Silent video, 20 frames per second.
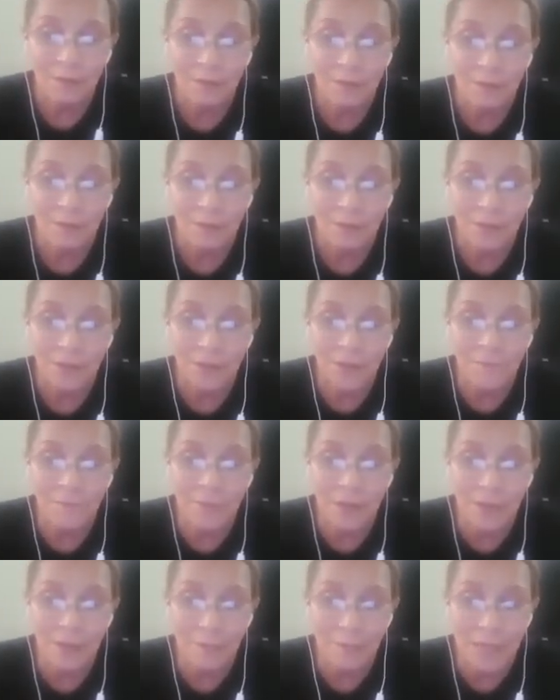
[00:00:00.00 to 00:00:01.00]
There's
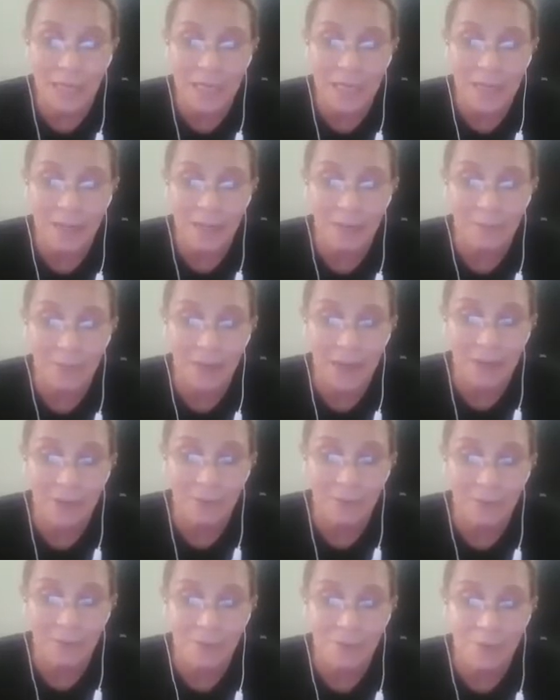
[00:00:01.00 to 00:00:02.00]
something in Malay, but I
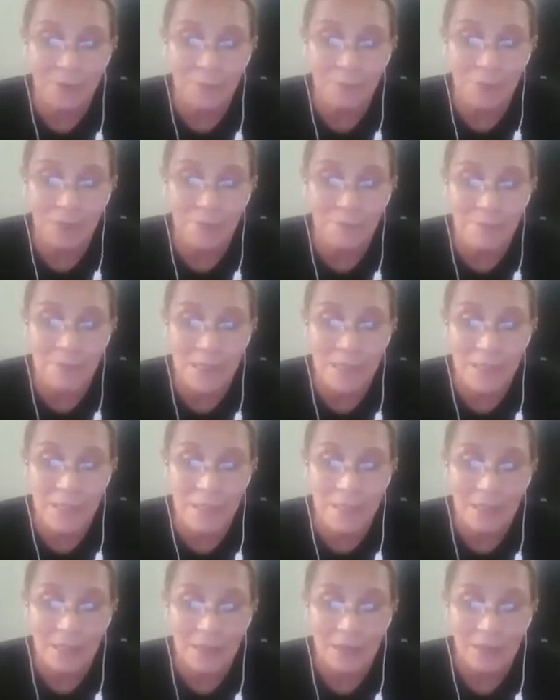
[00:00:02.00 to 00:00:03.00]
don't speak
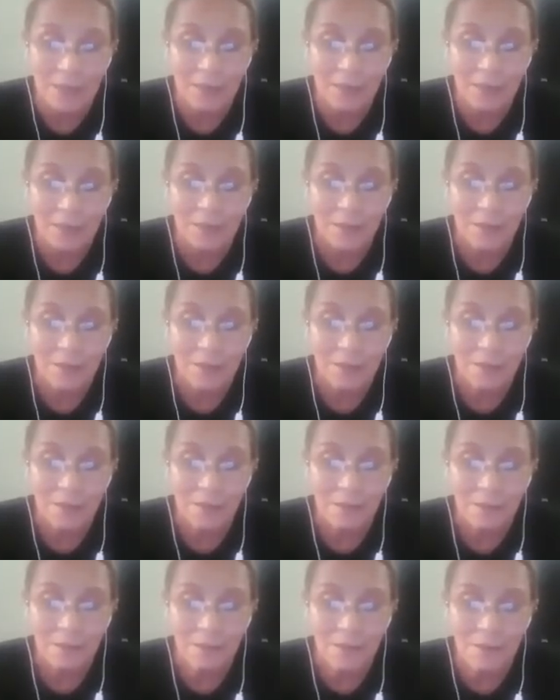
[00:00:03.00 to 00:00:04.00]
Malay.
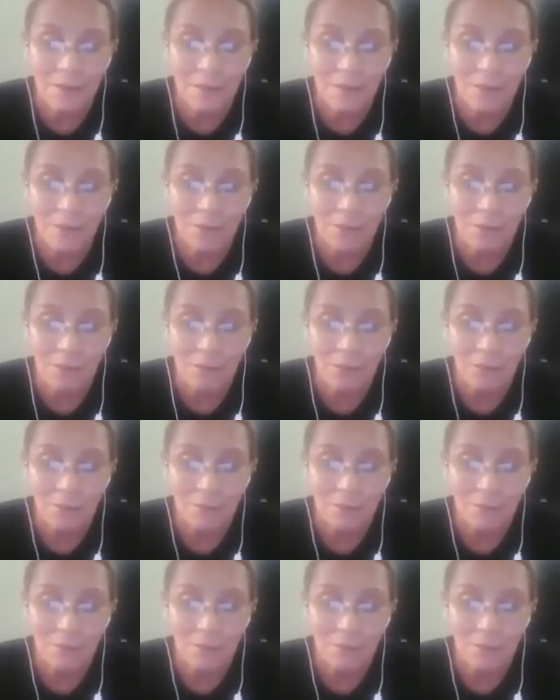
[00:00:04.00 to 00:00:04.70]
No.